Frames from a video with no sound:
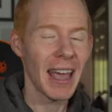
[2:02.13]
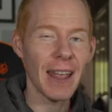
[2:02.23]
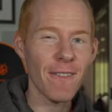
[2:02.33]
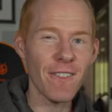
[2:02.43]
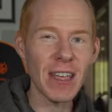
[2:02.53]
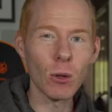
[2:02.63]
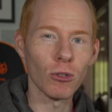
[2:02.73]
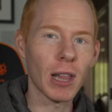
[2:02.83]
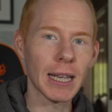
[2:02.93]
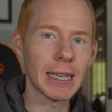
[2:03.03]
it
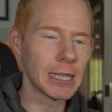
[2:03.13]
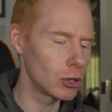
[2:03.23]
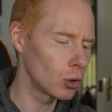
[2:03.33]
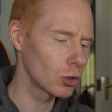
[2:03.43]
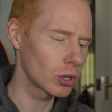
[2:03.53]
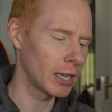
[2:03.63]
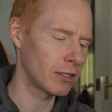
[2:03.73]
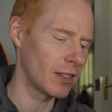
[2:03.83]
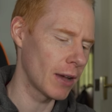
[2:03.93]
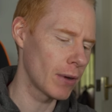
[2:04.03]
feels like it does.
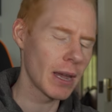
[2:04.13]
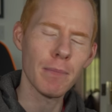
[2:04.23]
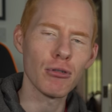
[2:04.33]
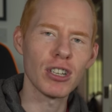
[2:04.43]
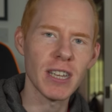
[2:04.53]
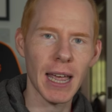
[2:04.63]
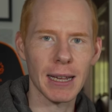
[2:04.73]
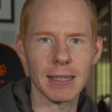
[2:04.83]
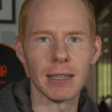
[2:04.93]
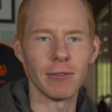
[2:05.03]
It's very
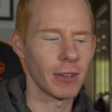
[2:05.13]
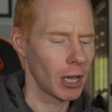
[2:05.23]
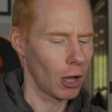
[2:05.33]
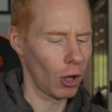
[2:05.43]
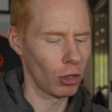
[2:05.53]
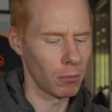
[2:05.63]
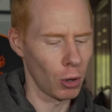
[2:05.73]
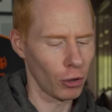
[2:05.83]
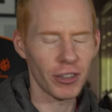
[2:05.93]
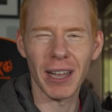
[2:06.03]
protective on the
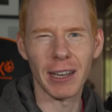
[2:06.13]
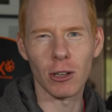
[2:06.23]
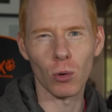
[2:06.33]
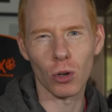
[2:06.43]
more technical